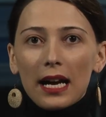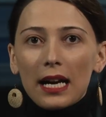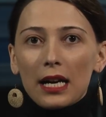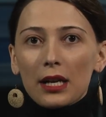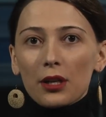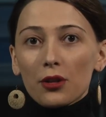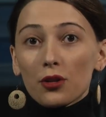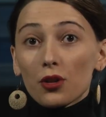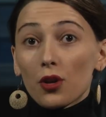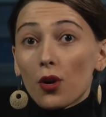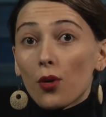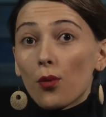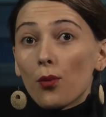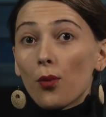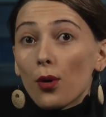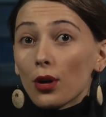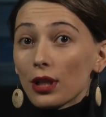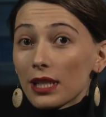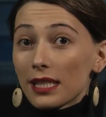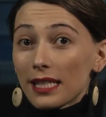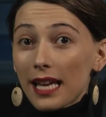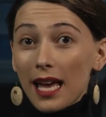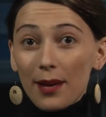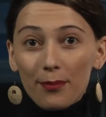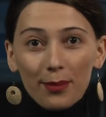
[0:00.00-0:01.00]
So
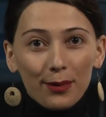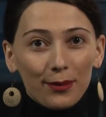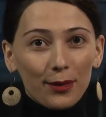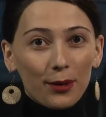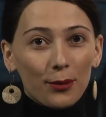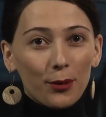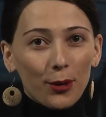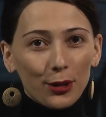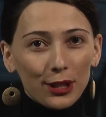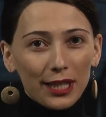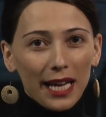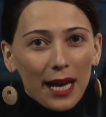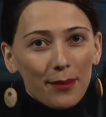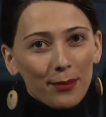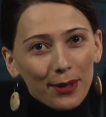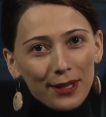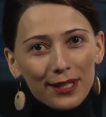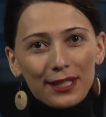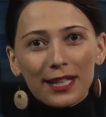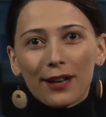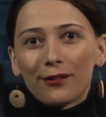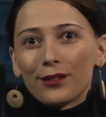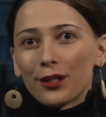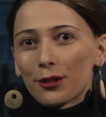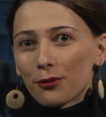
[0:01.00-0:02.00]
what happens
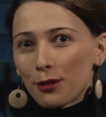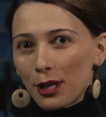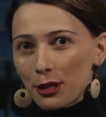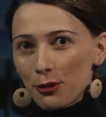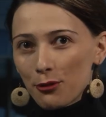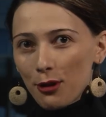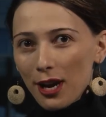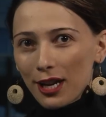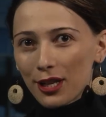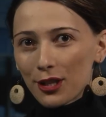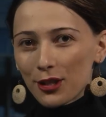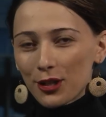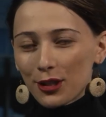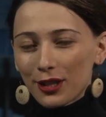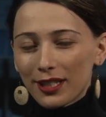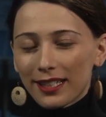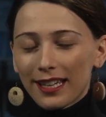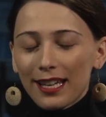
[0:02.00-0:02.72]
after graduation?